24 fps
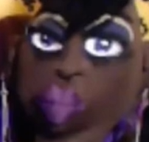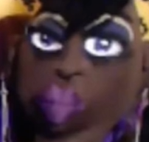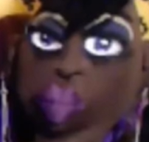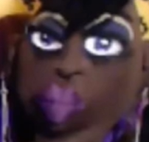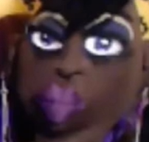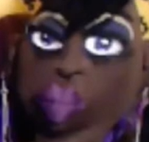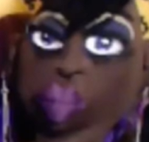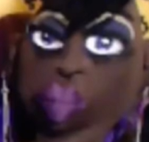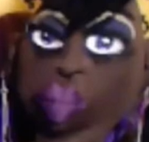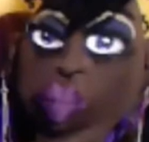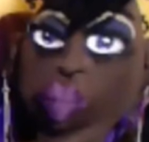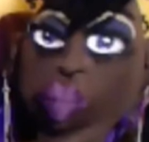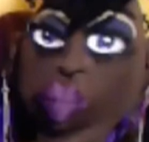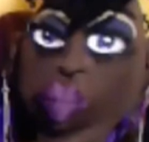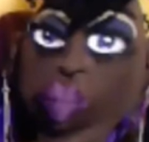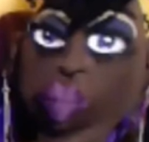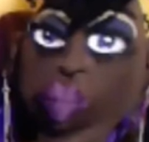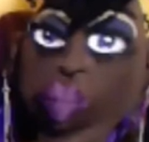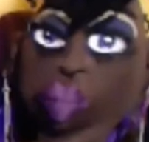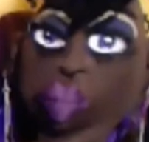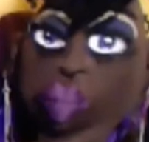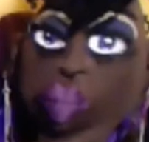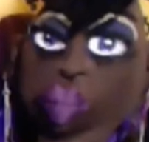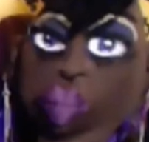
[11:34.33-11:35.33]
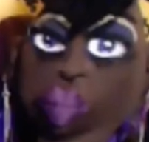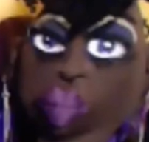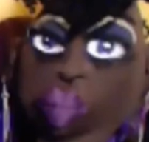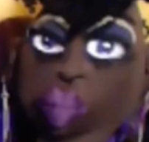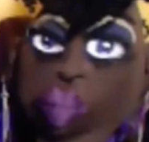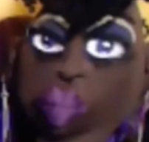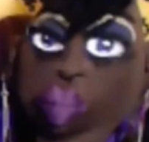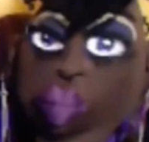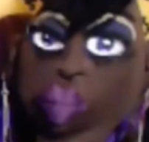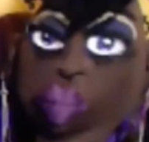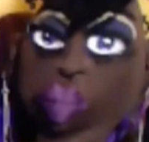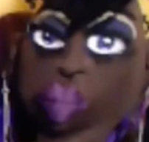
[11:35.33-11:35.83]

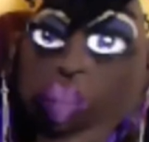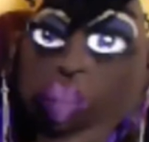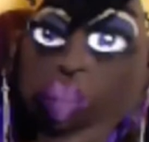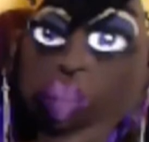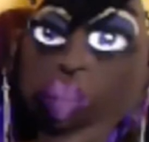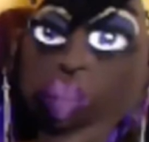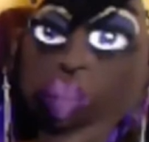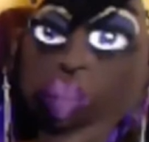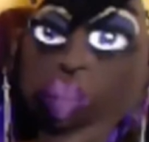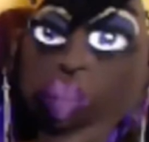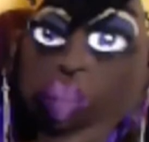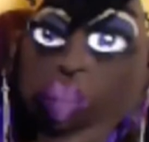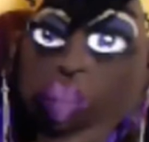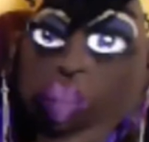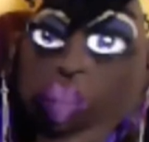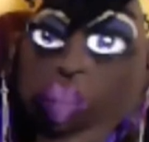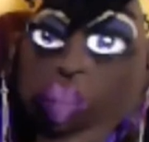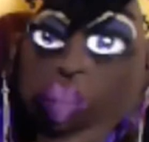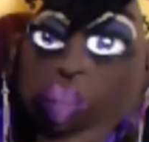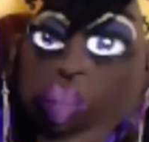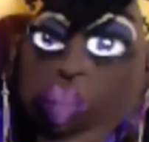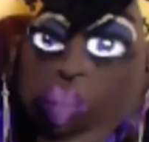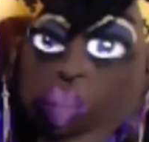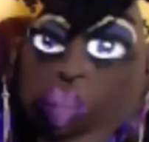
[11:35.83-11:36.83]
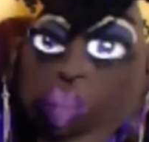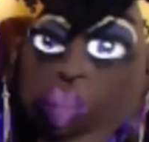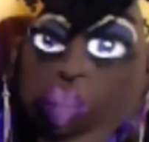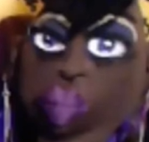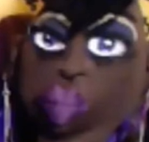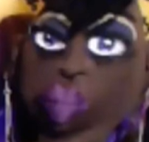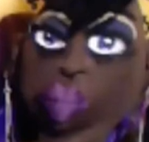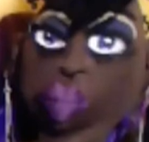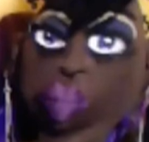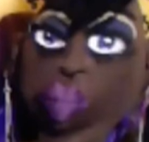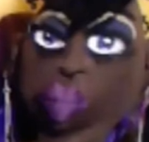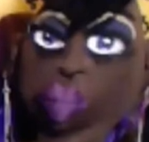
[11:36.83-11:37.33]

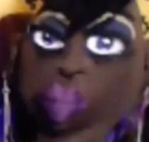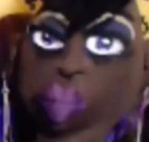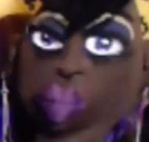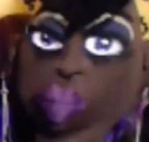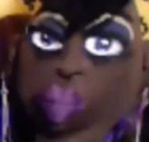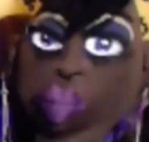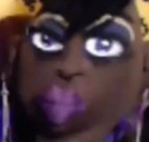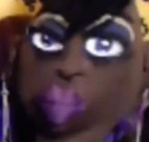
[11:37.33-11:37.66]
[no speech]